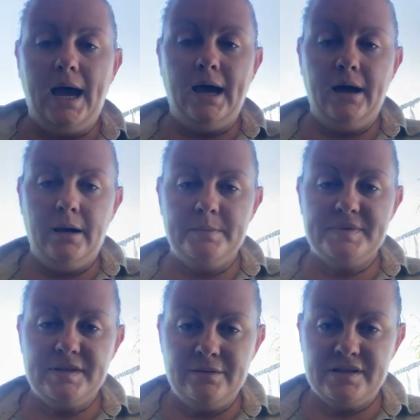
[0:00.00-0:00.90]

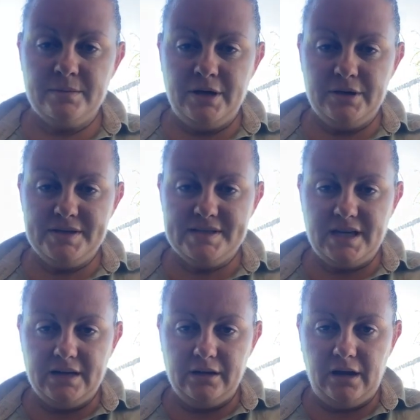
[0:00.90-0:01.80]
Some of the tomatoes
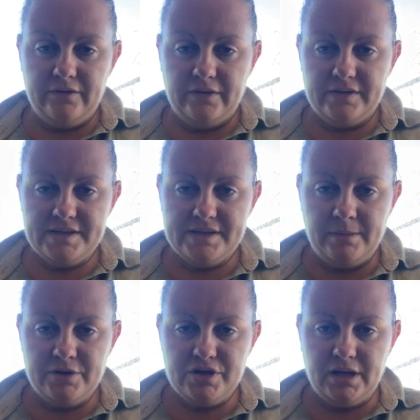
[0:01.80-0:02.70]
stayed alive over the
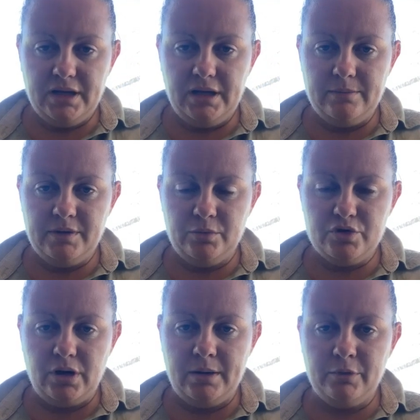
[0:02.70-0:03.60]
summer. Should I keep them or
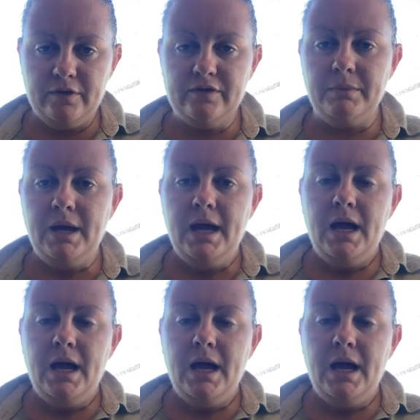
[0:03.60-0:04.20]
try and move them?